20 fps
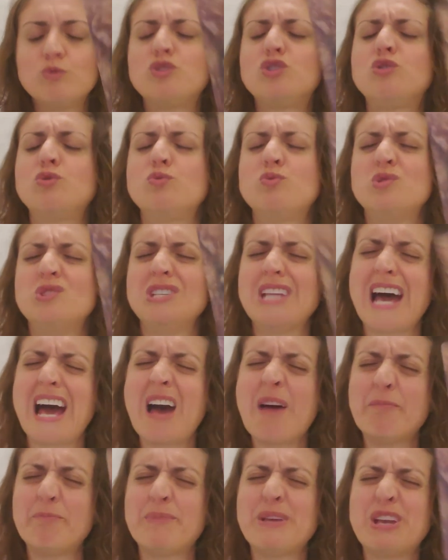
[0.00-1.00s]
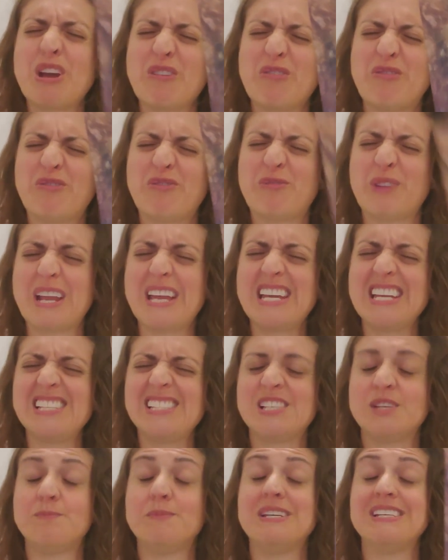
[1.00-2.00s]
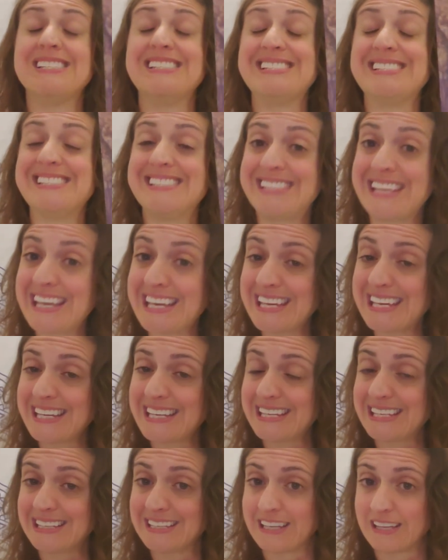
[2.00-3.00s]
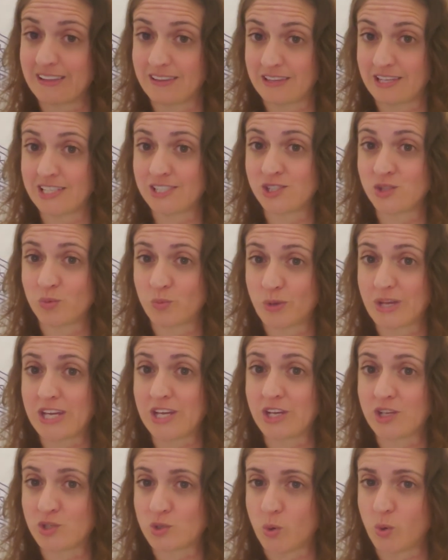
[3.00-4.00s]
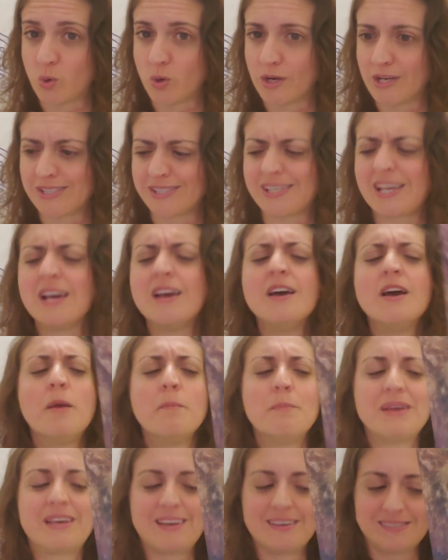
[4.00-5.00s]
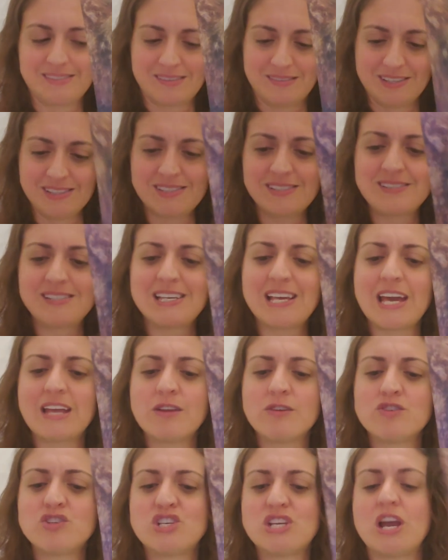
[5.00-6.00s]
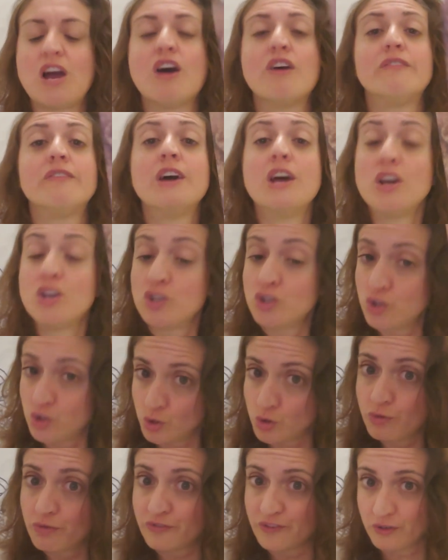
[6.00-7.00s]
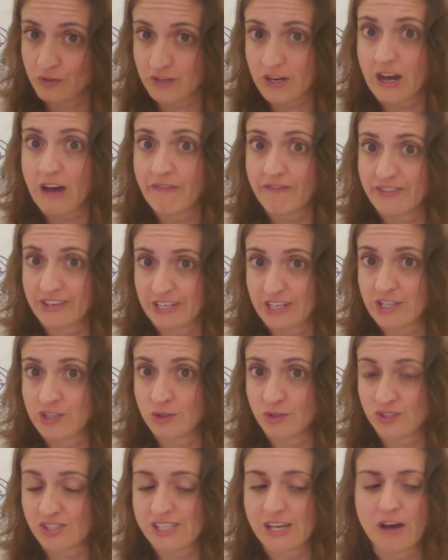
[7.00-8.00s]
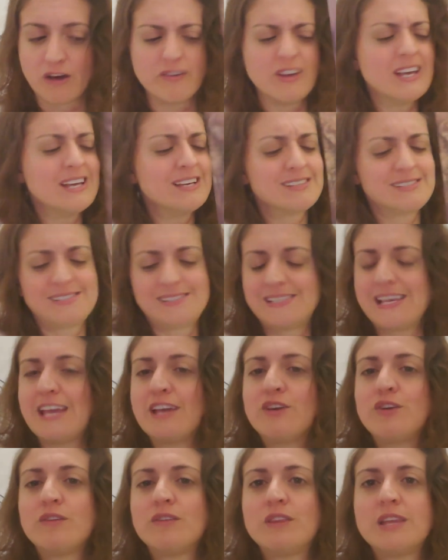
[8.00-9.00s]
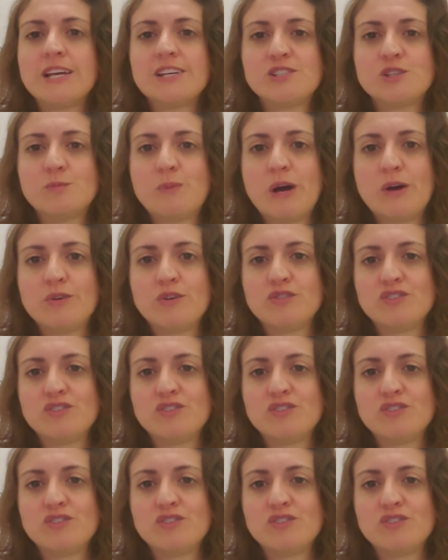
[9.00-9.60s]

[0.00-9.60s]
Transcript: Do not be afraid to be seen this week, Taurus, because this is the energy of you feel confident in yourself, say good things about